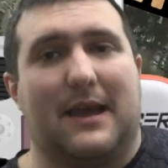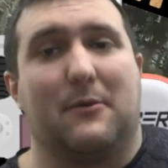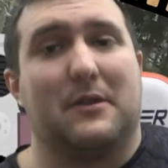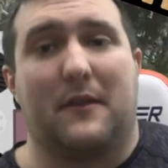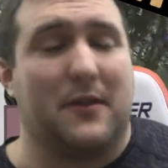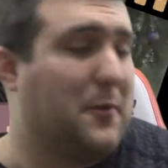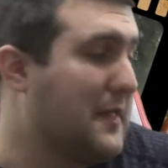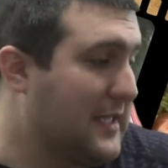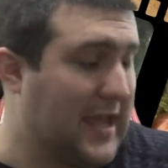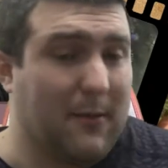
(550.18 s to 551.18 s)
I want nothing to do with
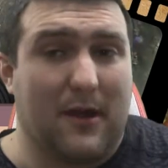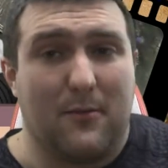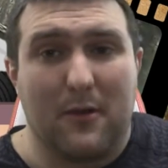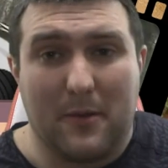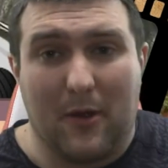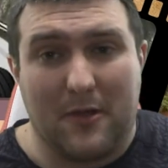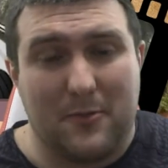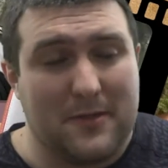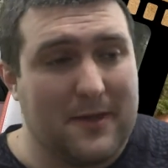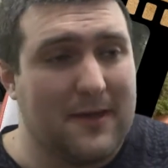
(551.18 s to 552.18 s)
that camera anymore, to be honest
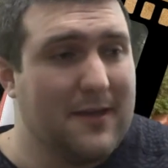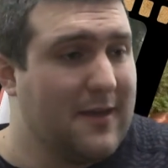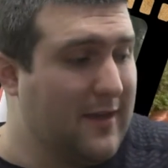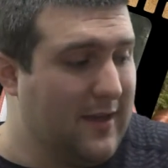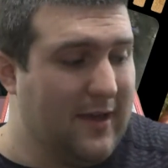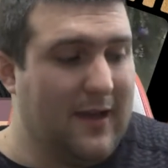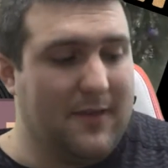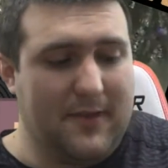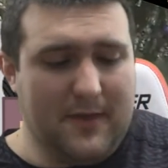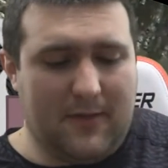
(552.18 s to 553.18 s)
with you.
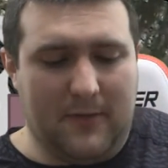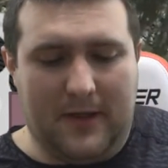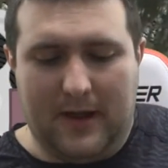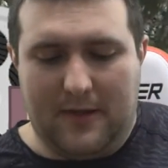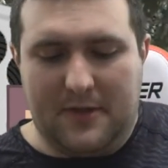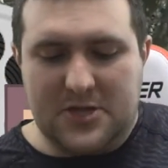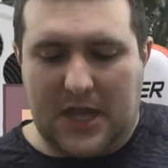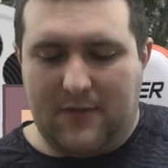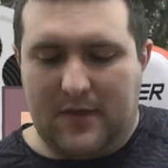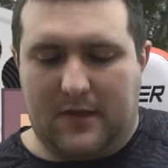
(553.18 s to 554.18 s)
This one here, the
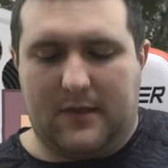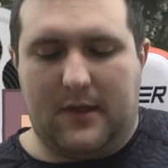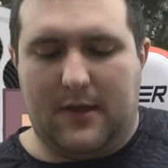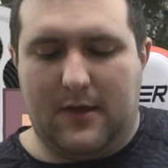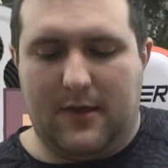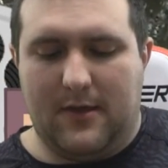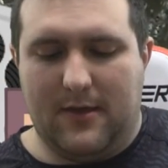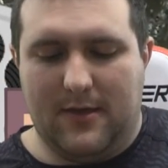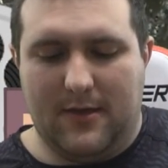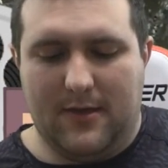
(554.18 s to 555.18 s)
JVC,
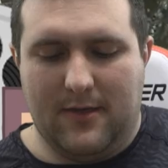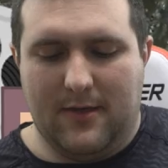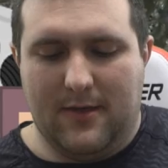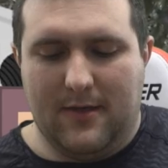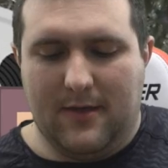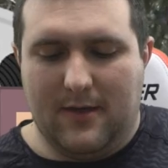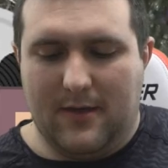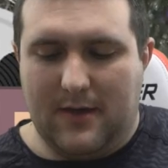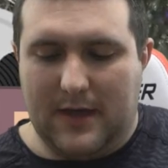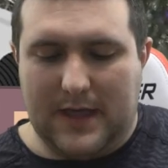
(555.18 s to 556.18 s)

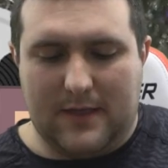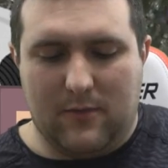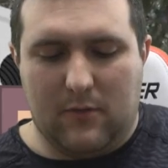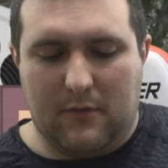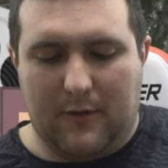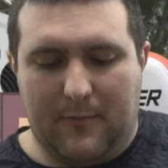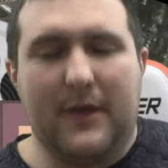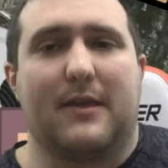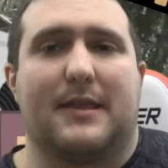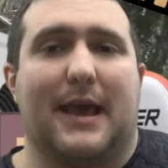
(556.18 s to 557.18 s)
is the one we
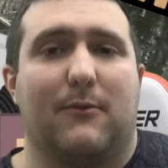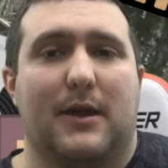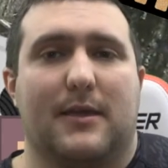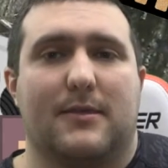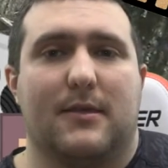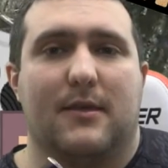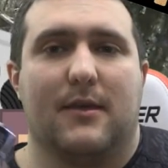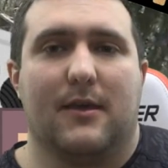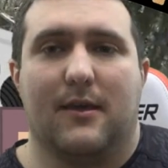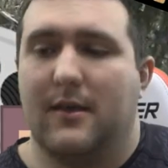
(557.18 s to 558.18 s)
replaced that with.
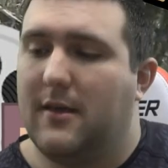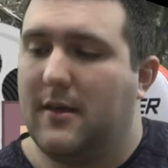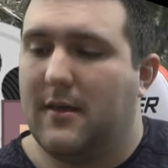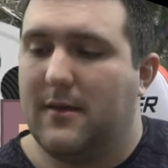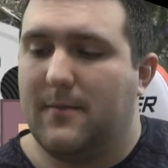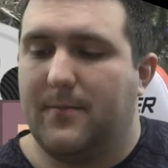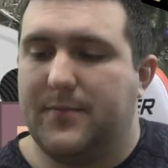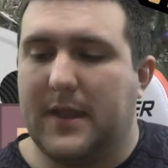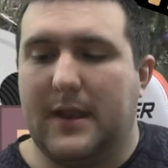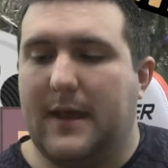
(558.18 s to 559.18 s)

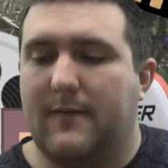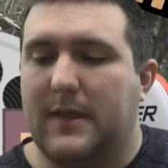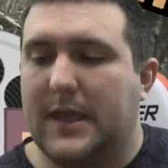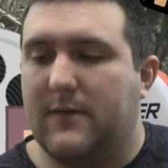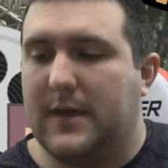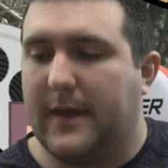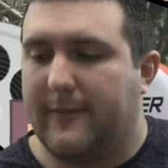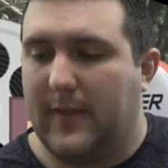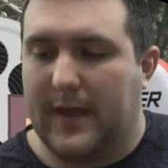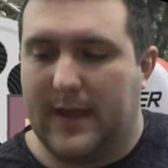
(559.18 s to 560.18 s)
Didn't have the
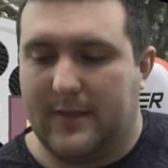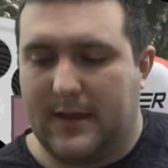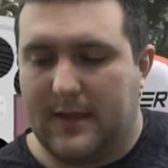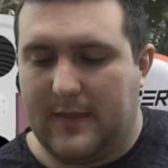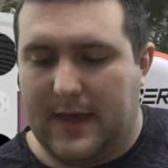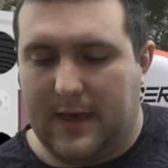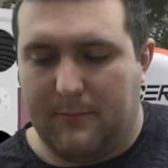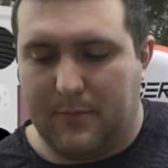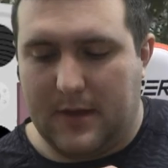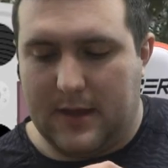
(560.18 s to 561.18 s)
EVF lens, any of
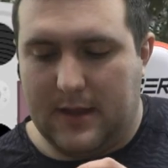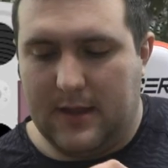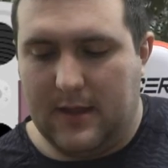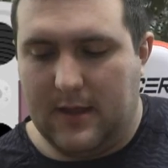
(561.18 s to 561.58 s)
that, but